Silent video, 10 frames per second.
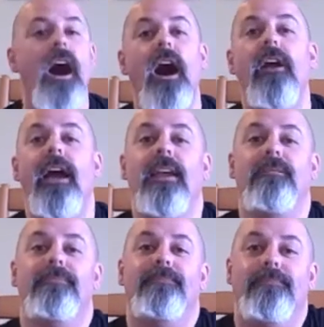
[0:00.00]
All right,
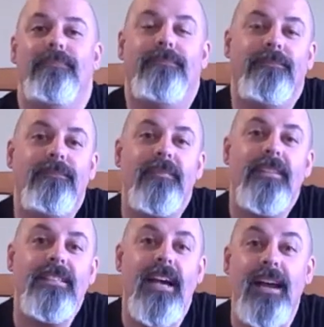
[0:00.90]

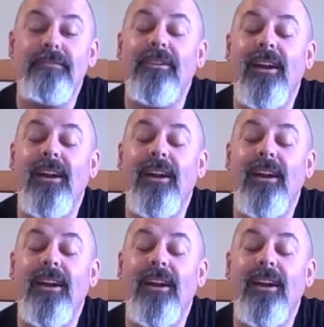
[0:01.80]
time for